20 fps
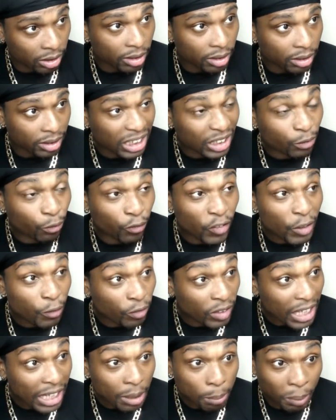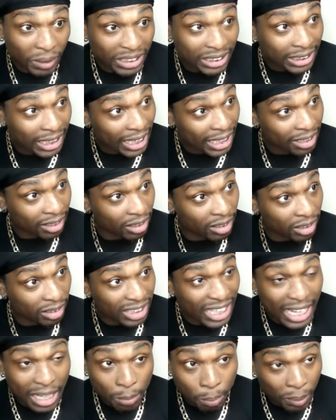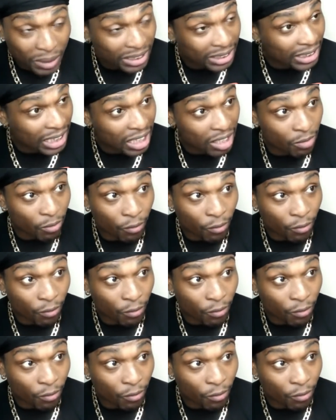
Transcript: That's 15%, 10%,